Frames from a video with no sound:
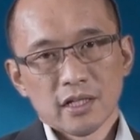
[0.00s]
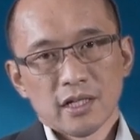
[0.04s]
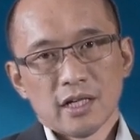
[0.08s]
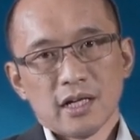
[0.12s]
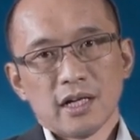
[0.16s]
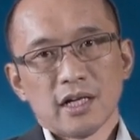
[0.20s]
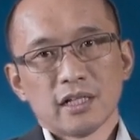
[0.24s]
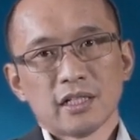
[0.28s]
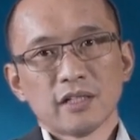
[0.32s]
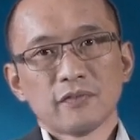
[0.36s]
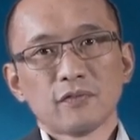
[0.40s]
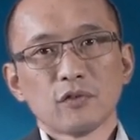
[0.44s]

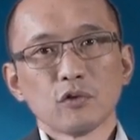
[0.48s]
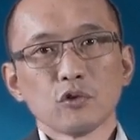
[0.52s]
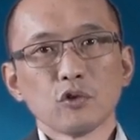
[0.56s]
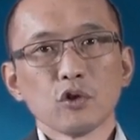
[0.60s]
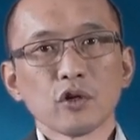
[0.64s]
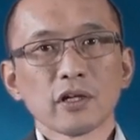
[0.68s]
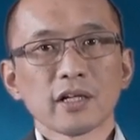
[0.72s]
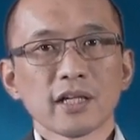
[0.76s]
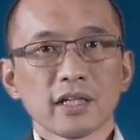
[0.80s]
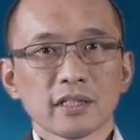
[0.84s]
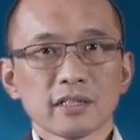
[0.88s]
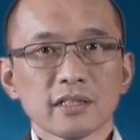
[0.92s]
And if you
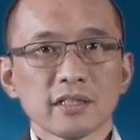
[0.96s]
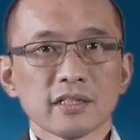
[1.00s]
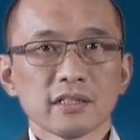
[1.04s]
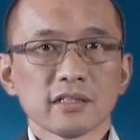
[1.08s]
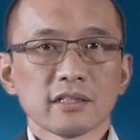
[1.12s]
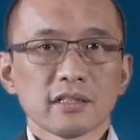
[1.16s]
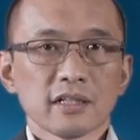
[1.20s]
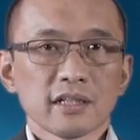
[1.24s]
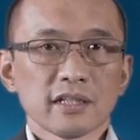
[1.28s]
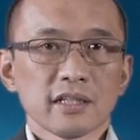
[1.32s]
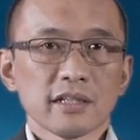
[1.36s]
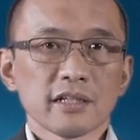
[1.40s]
look at
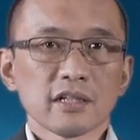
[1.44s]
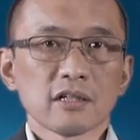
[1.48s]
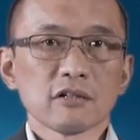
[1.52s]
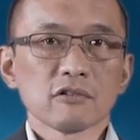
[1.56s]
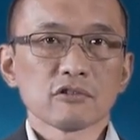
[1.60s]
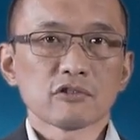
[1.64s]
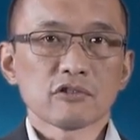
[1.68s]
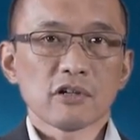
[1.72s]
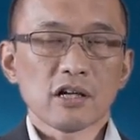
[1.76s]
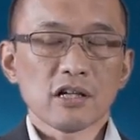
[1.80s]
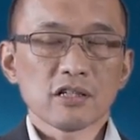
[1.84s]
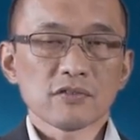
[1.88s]
it, clinical
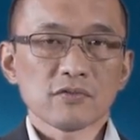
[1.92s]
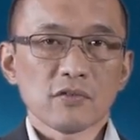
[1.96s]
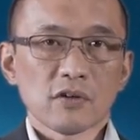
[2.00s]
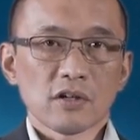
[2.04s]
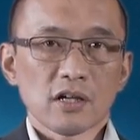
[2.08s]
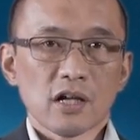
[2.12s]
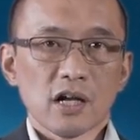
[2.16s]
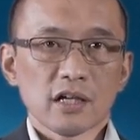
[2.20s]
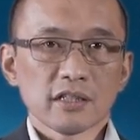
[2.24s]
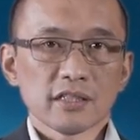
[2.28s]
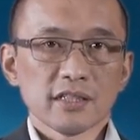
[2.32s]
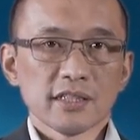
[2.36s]
trials for
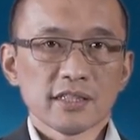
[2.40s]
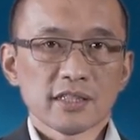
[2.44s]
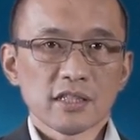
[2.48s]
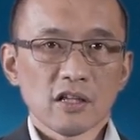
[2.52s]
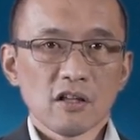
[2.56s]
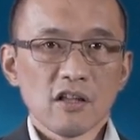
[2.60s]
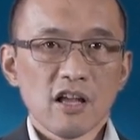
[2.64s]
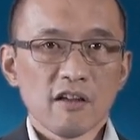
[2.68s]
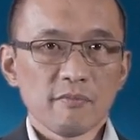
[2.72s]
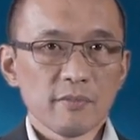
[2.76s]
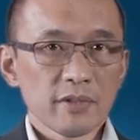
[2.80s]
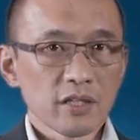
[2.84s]
CAR T-cell
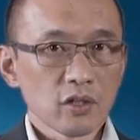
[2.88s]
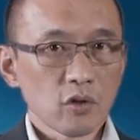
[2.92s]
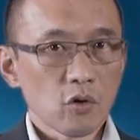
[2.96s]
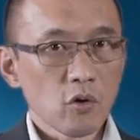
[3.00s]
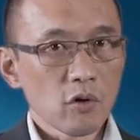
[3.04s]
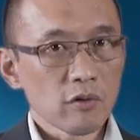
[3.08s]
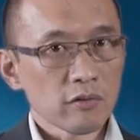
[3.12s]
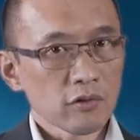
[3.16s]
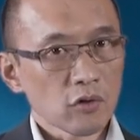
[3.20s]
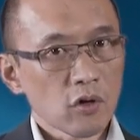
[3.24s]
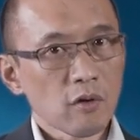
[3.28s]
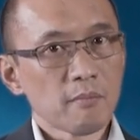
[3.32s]
have been
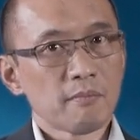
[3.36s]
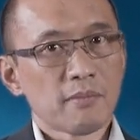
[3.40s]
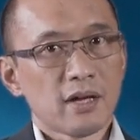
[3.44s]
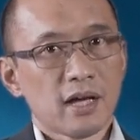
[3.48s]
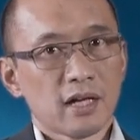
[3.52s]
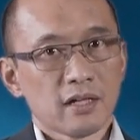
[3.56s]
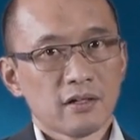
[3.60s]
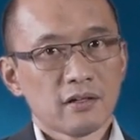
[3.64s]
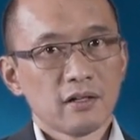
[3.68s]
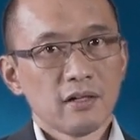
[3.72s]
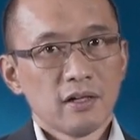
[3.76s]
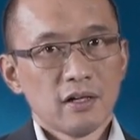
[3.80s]
gone
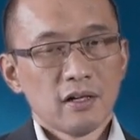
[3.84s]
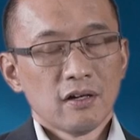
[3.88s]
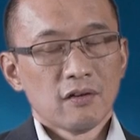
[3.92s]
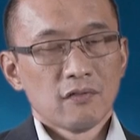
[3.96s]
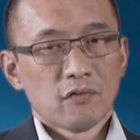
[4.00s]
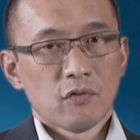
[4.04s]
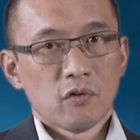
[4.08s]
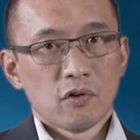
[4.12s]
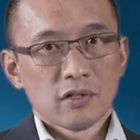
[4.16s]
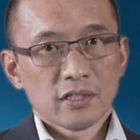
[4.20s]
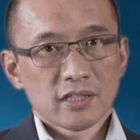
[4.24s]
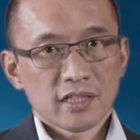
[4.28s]
back
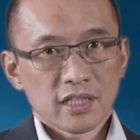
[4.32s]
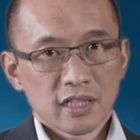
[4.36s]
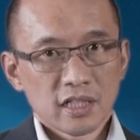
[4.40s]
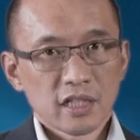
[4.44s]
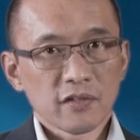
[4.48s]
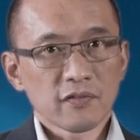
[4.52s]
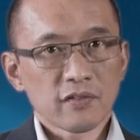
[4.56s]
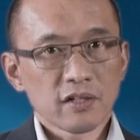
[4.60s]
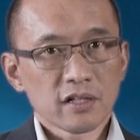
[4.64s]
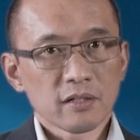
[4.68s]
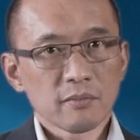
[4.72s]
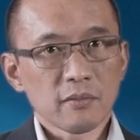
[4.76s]
for a
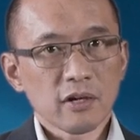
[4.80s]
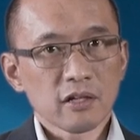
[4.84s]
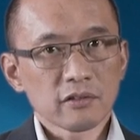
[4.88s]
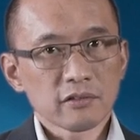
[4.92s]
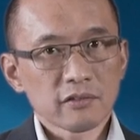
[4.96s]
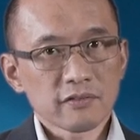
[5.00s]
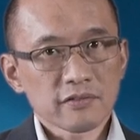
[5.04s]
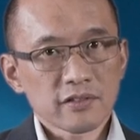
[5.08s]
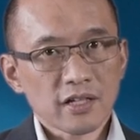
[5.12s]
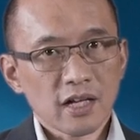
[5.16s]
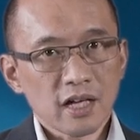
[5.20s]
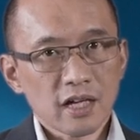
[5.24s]
significant amount
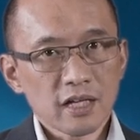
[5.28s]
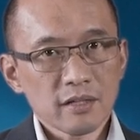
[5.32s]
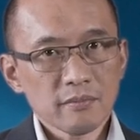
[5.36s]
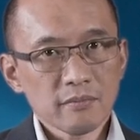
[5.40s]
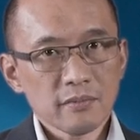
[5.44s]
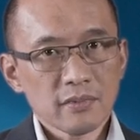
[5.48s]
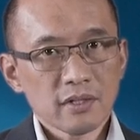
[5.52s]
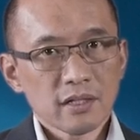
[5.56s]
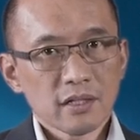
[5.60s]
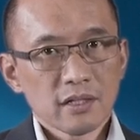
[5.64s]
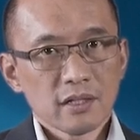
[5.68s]
of time,